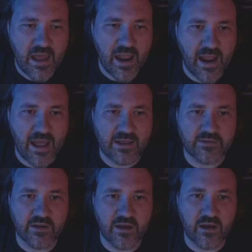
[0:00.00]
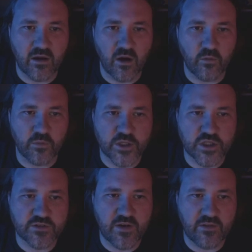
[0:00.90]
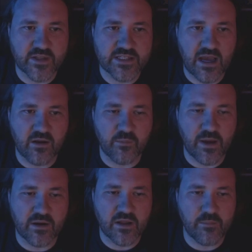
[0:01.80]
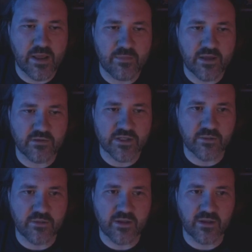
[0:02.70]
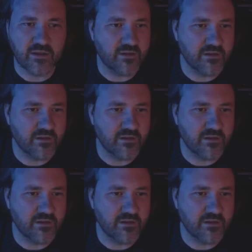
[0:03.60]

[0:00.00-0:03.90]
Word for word: And, uh, oh, we just found this out about a baby or something.